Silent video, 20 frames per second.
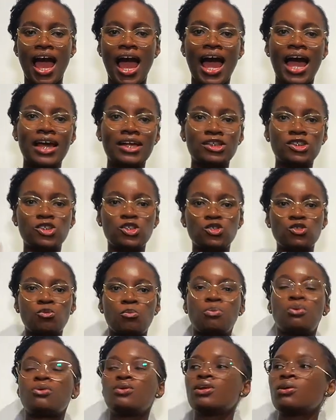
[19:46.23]
And you
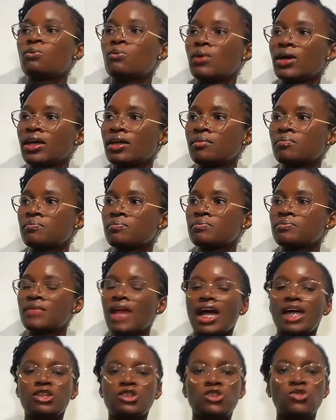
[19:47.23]
pull away
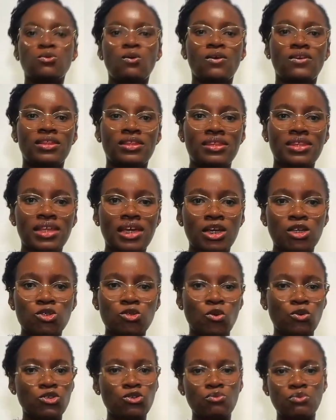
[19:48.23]
and do other things,
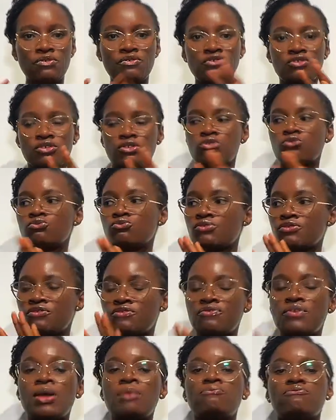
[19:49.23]
or you
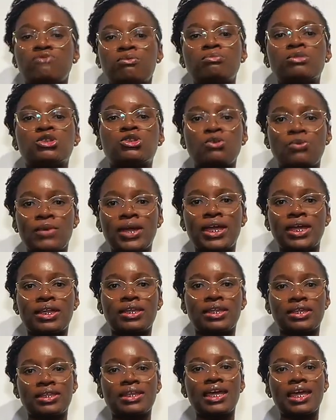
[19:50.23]
refrain from
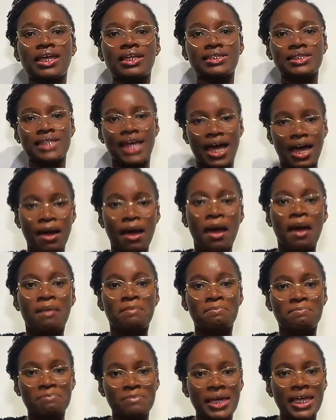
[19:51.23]
doing the things that
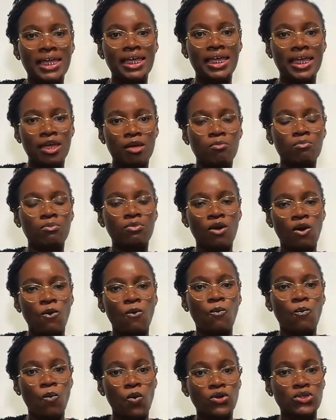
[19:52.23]
make him
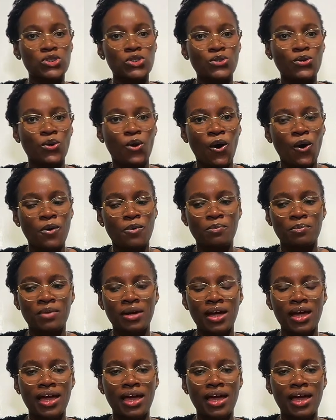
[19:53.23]
want to come.